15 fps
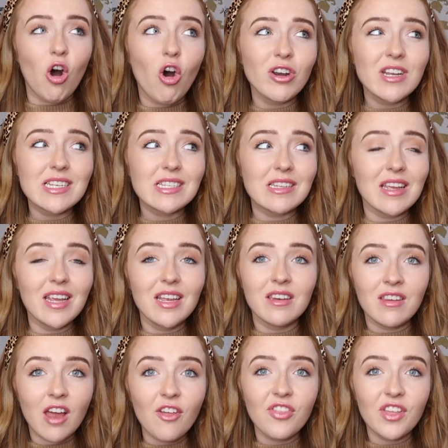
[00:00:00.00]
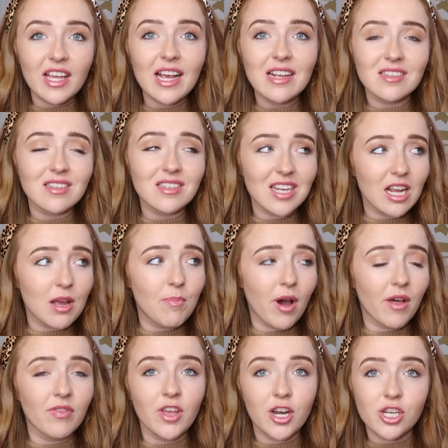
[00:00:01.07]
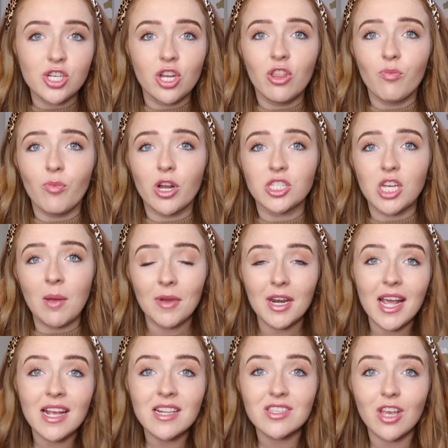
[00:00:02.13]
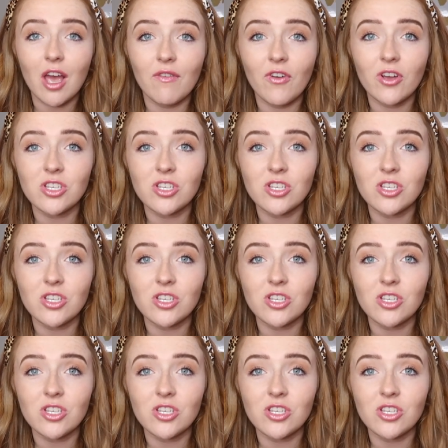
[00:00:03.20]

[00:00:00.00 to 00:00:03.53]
Honestly, nothing gets a slicker bun than a toothbrush. I'm gonna insert a